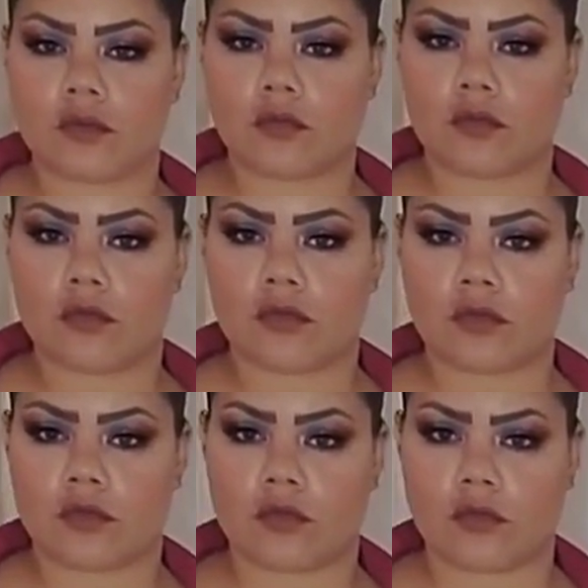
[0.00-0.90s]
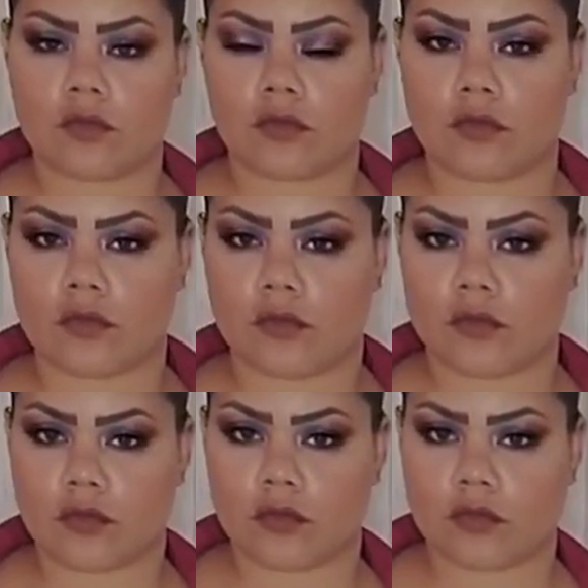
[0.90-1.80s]

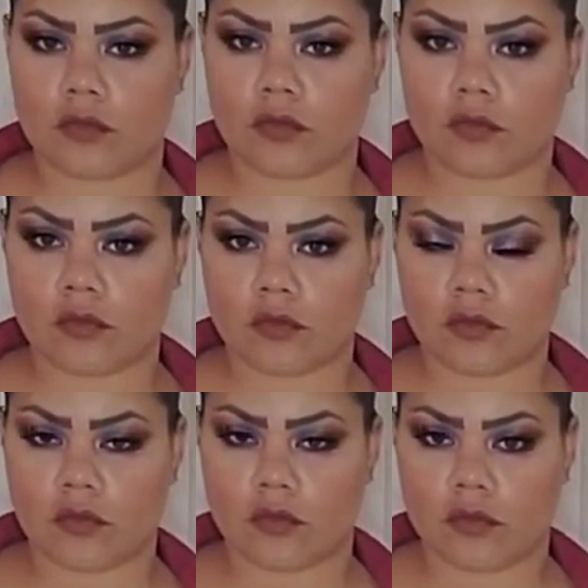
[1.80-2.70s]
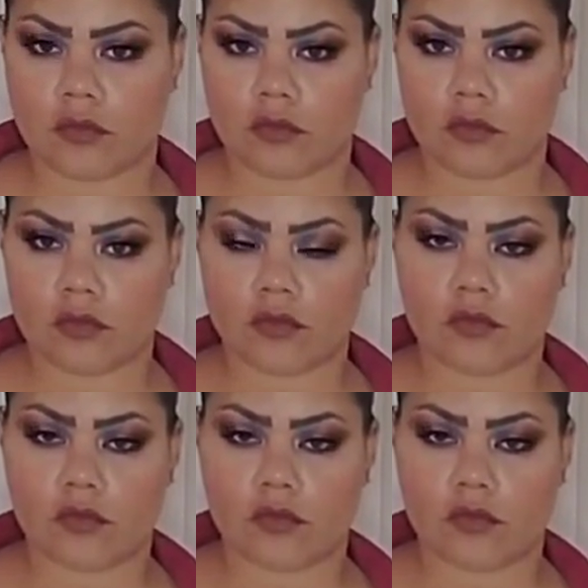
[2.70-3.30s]
(no one is talking)